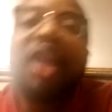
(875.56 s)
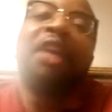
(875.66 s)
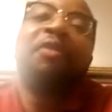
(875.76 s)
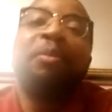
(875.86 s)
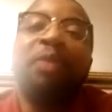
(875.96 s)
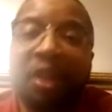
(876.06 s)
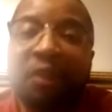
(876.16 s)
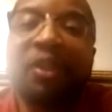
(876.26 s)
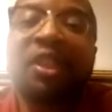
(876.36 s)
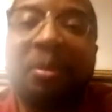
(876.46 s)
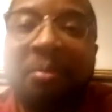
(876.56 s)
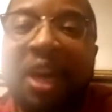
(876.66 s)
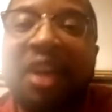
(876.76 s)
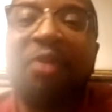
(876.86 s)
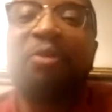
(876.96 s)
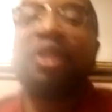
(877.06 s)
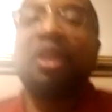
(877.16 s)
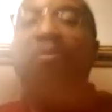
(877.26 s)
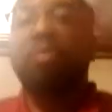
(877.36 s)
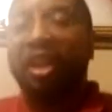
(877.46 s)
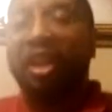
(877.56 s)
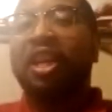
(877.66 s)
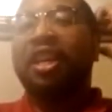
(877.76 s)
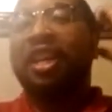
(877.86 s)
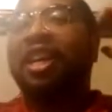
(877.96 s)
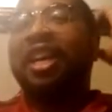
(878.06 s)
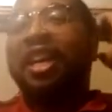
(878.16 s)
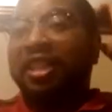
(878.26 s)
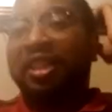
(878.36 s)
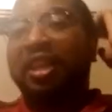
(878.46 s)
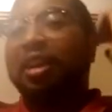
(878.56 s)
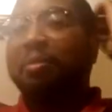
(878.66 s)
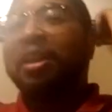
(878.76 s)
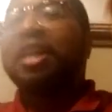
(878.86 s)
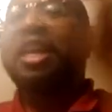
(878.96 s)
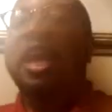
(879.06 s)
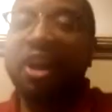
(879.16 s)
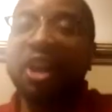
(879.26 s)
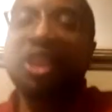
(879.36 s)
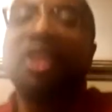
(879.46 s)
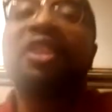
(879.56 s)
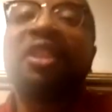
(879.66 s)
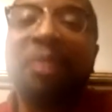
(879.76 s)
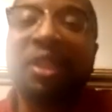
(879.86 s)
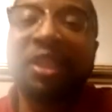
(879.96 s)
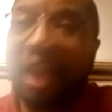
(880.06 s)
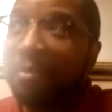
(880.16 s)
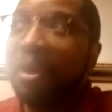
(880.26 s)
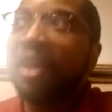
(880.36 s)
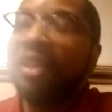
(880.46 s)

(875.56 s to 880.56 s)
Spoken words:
if I'm looking for somebody who's going to bring some character and some excitement.